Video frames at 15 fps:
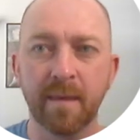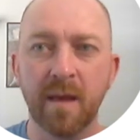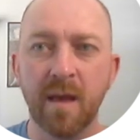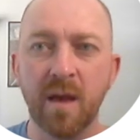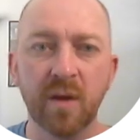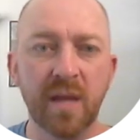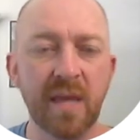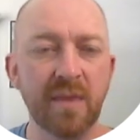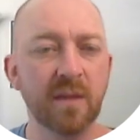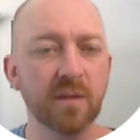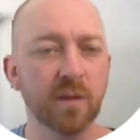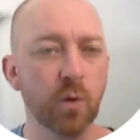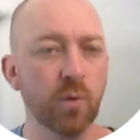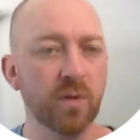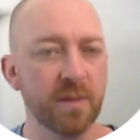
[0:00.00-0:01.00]
Okay, the
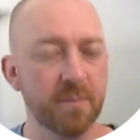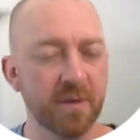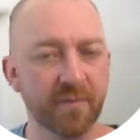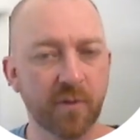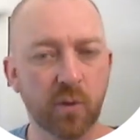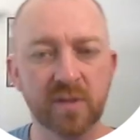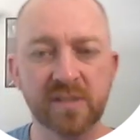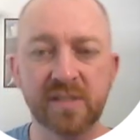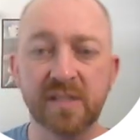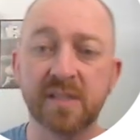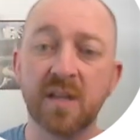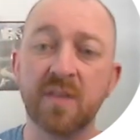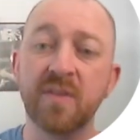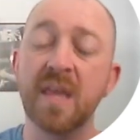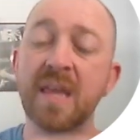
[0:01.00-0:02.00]
lower limit, of course, is
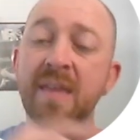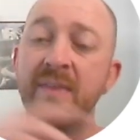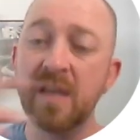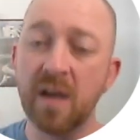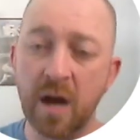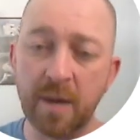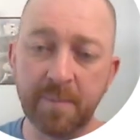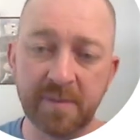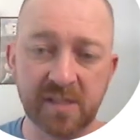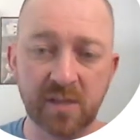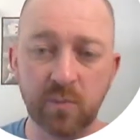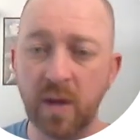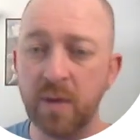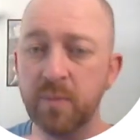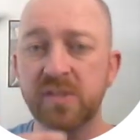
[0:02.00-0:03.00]
done in the opposite
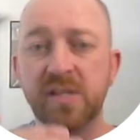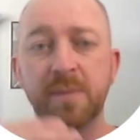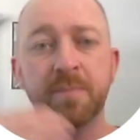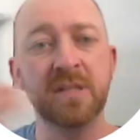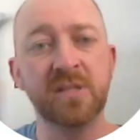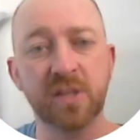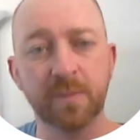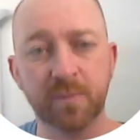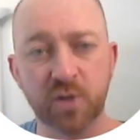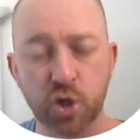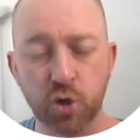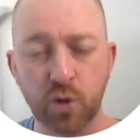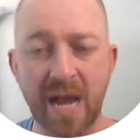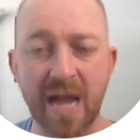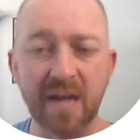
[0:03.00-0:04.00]
way. We simply
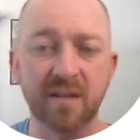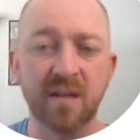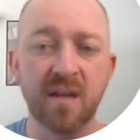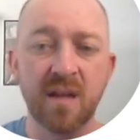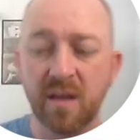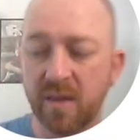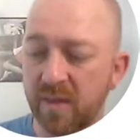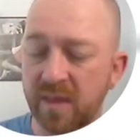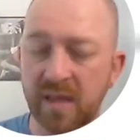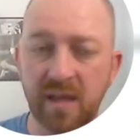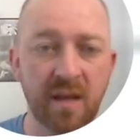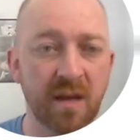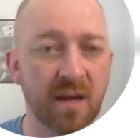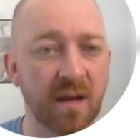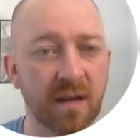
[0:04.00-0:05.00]
subtract the
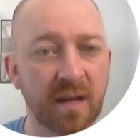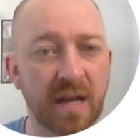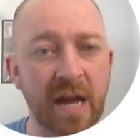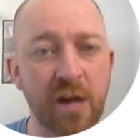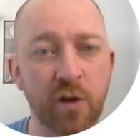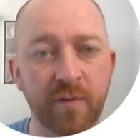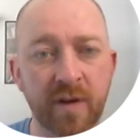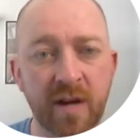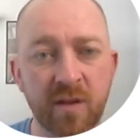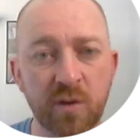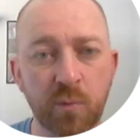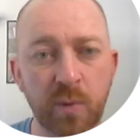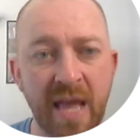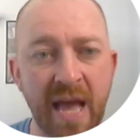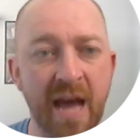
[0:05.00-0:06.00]
guy over here that
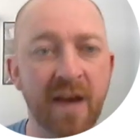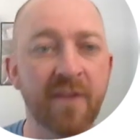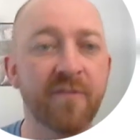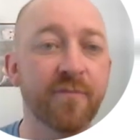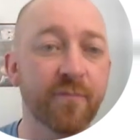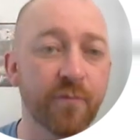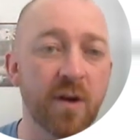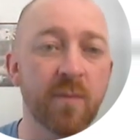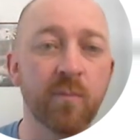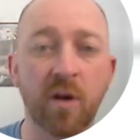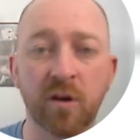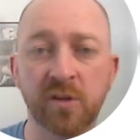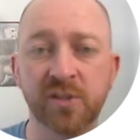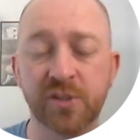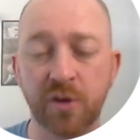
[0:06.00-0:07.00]
we had from our
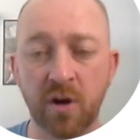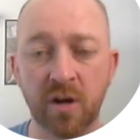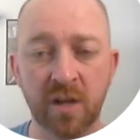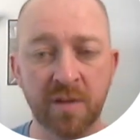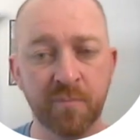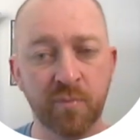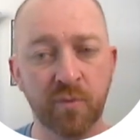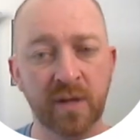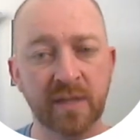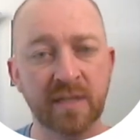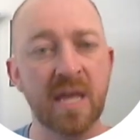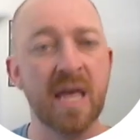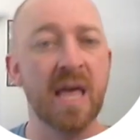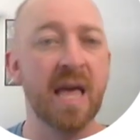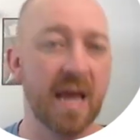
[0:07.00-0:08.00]
starting point.
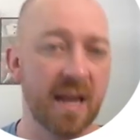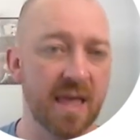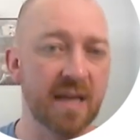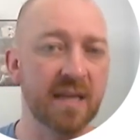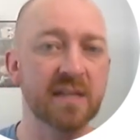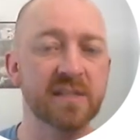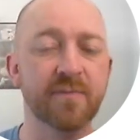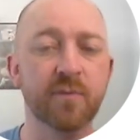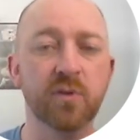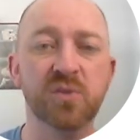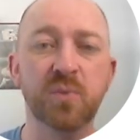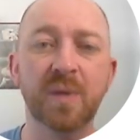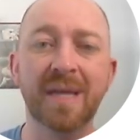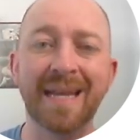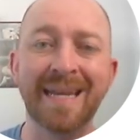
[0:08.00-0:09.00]
And in that case, of course, we
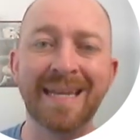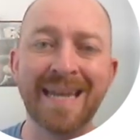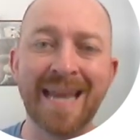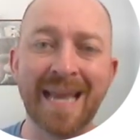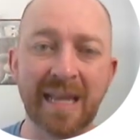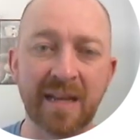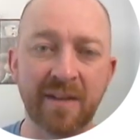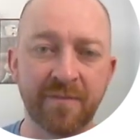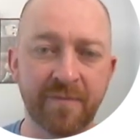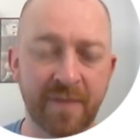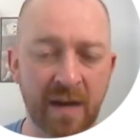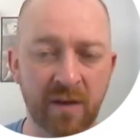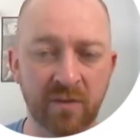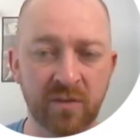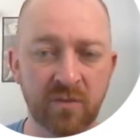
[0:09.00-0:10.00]
get a negative
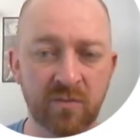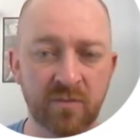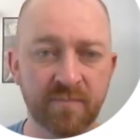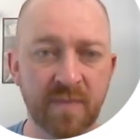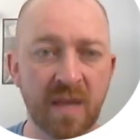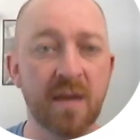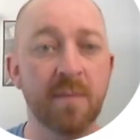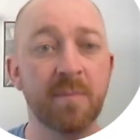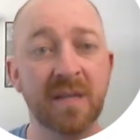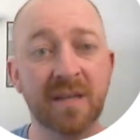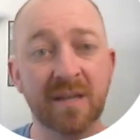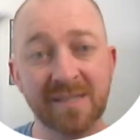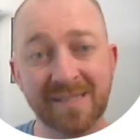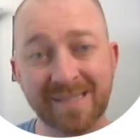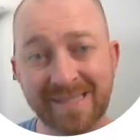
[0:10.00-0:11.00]
value
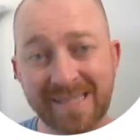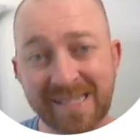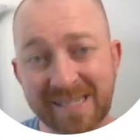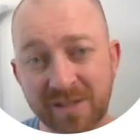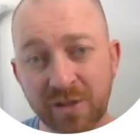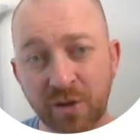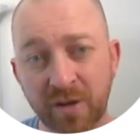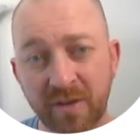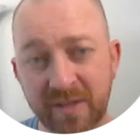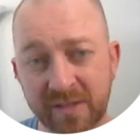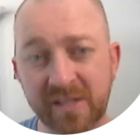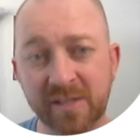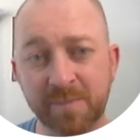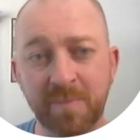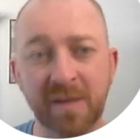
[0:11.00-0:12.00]
because this
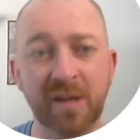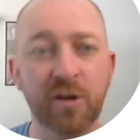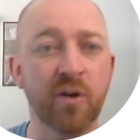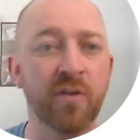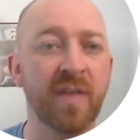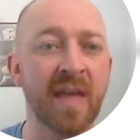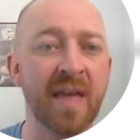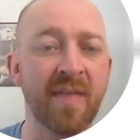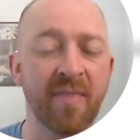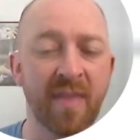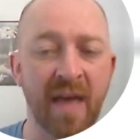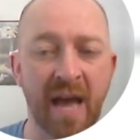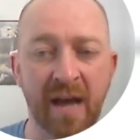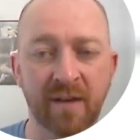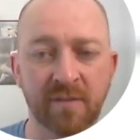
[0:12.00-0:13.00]
is bigger than
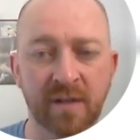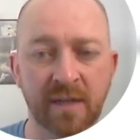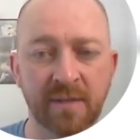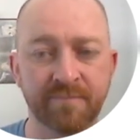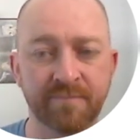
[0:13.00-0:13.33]
that, right?